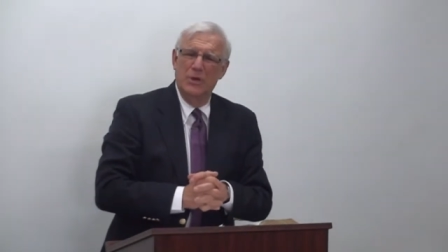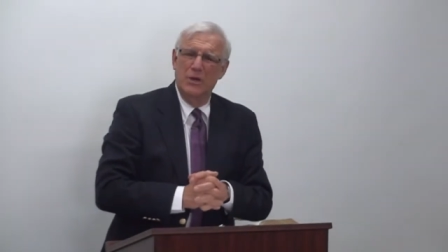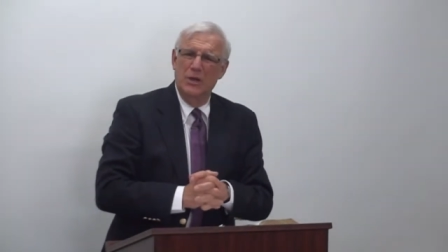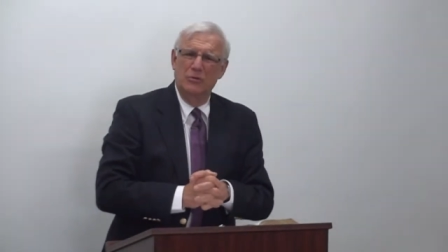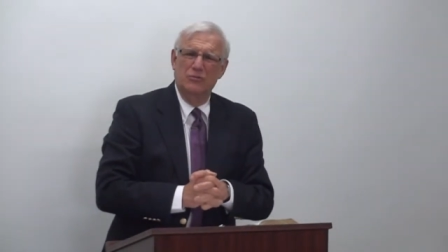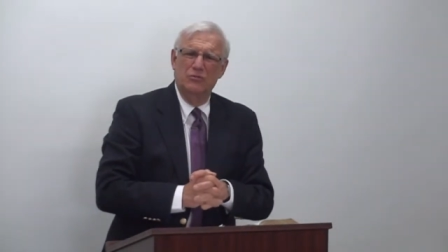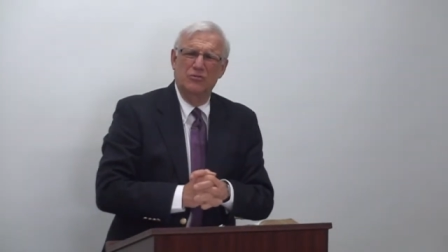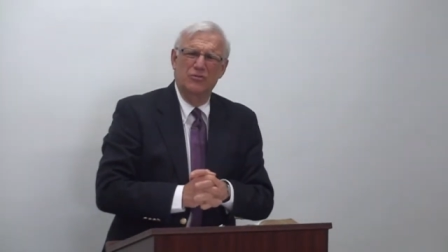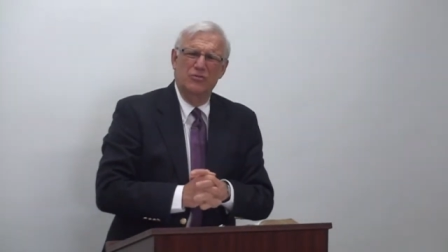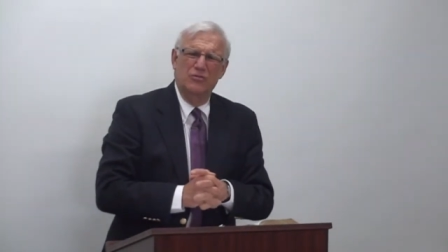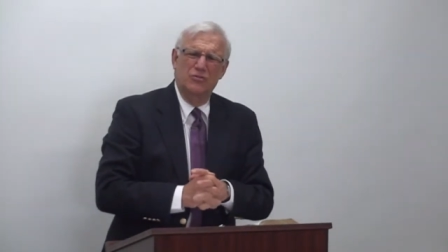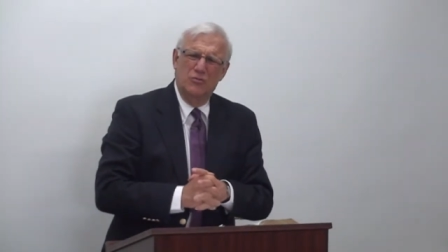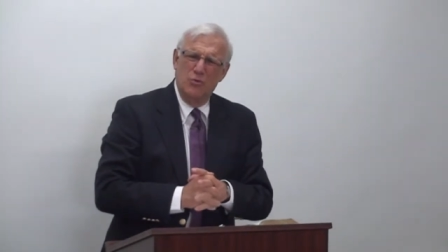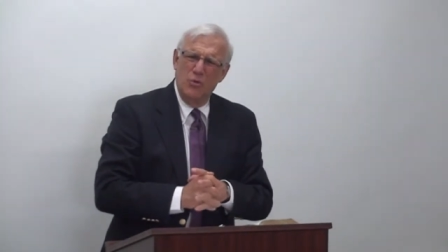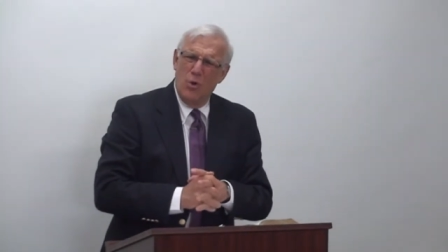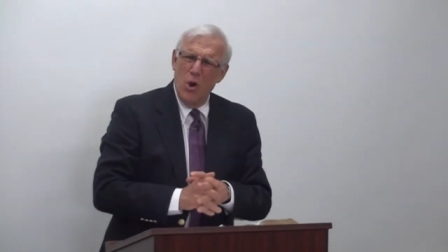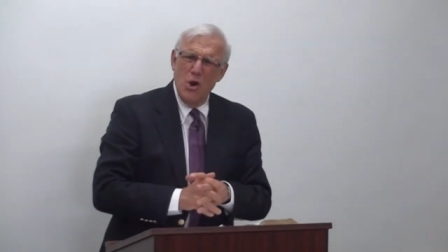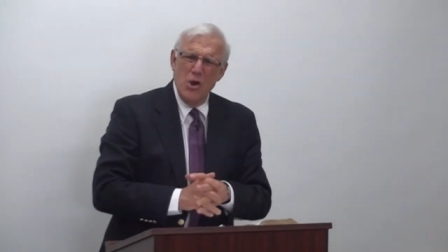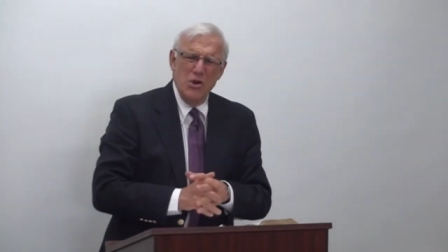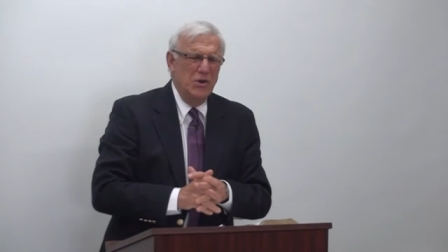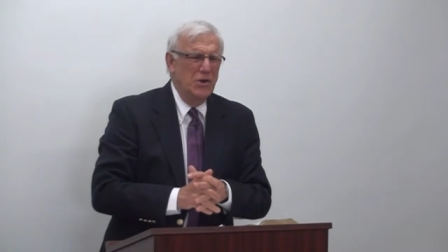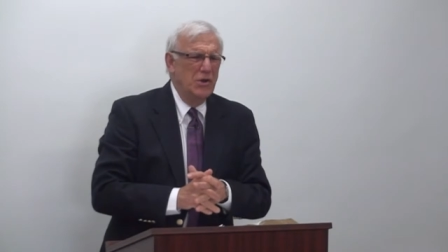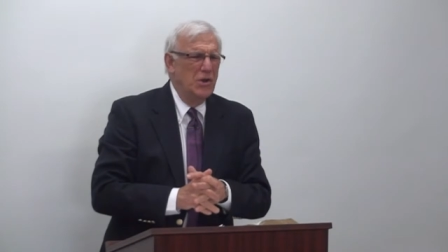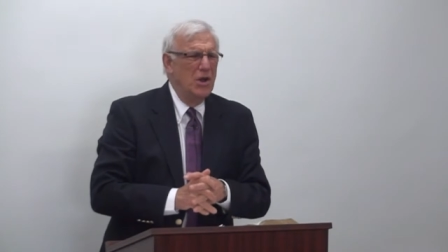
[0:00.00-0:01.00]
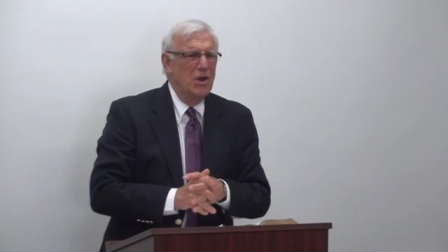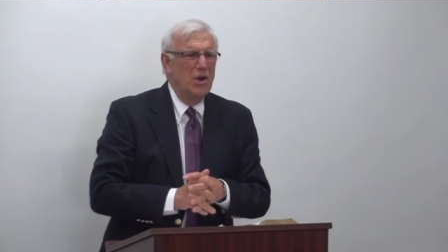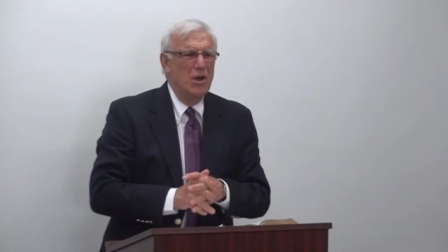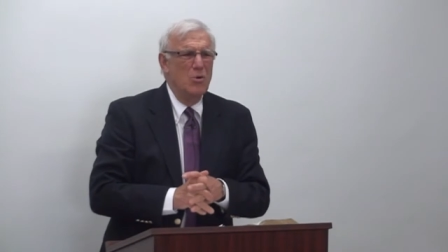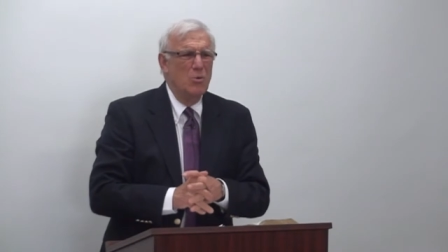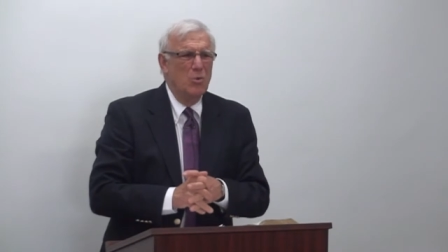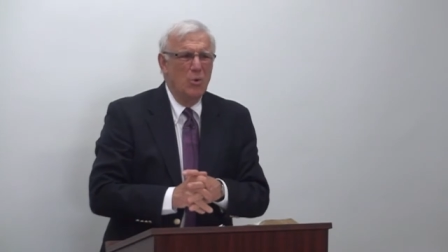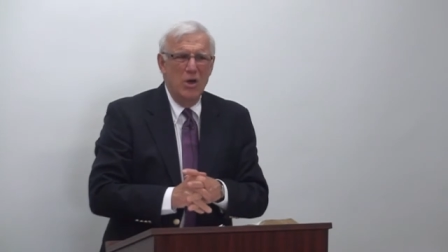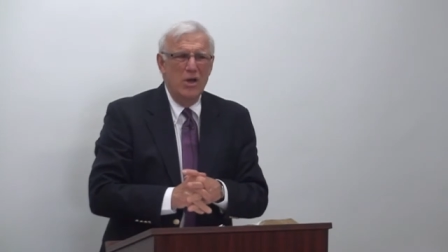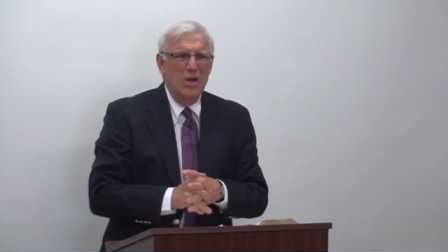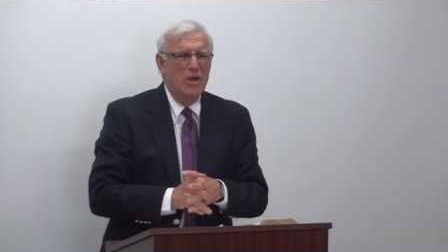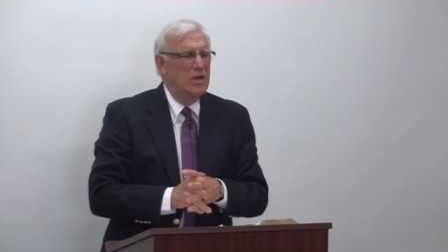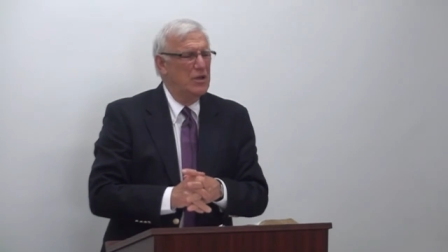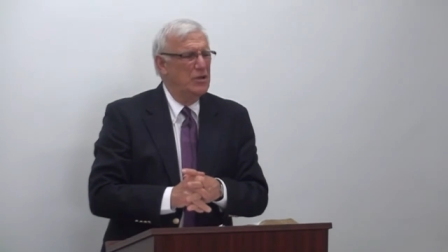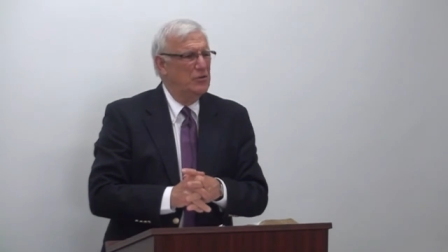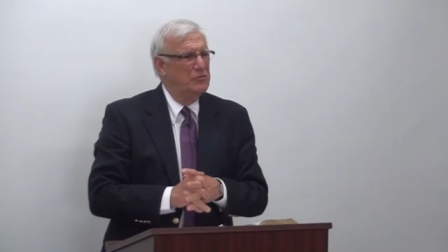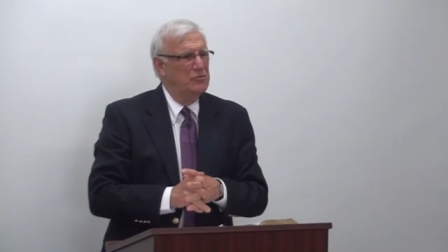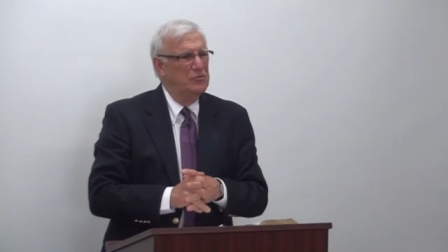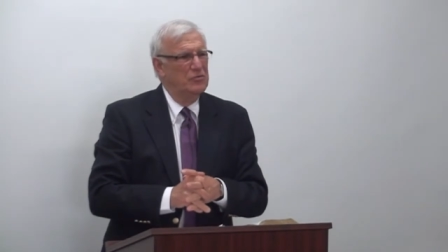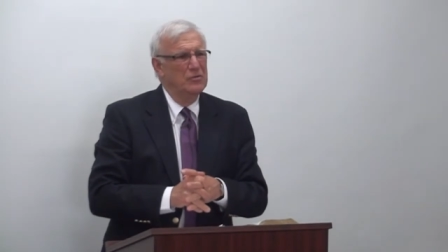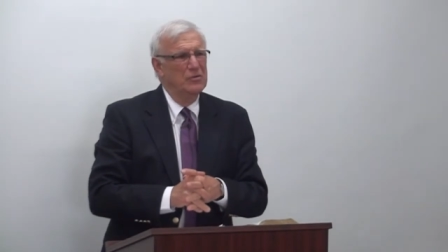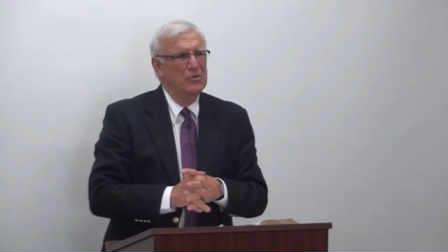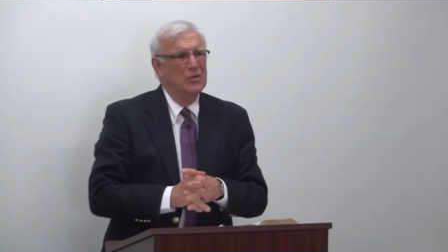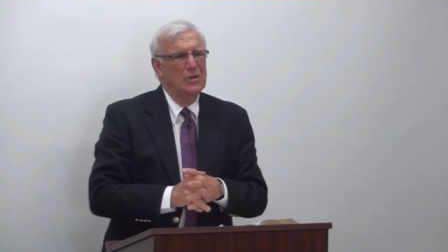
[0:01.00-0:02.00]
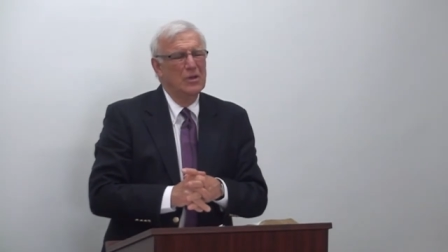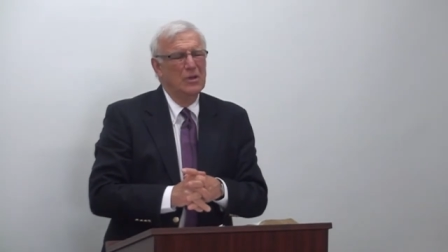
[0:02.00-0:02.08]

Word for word: in extraordinary ways.